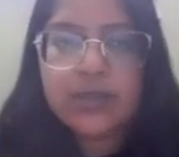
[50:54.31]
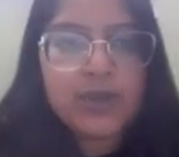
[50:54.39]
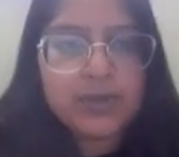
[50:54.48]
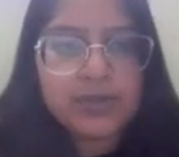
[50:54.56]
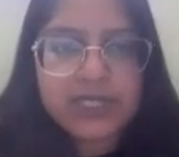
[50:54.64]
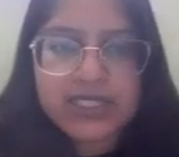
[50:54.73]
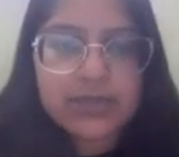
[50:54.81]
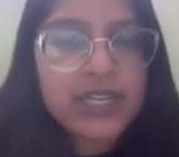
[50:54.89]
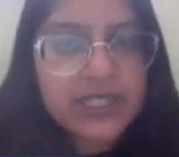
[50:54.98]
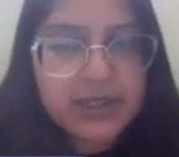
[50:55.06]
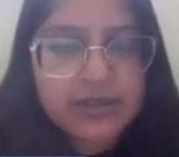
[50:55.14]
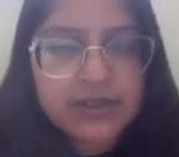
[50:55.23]
The public is
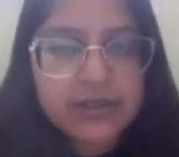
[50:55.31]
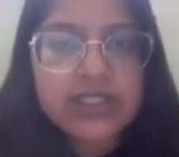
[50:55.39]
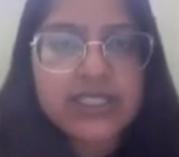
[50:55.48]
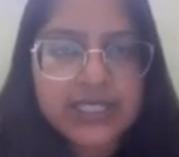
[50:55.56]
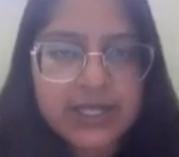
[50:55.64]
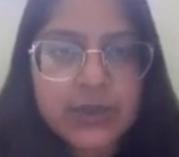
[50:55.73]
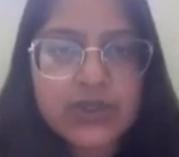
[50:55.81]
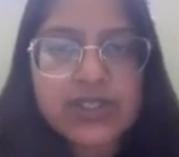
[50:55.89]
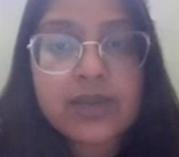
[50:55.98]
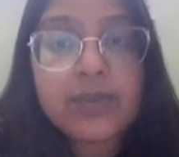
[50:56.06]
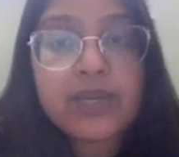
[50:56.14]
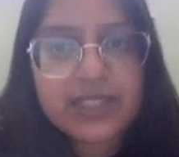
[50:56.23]
made of, the
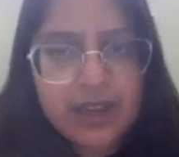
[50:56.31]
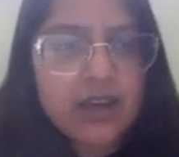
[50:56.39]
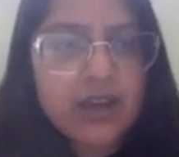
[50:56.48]
stakeholders are made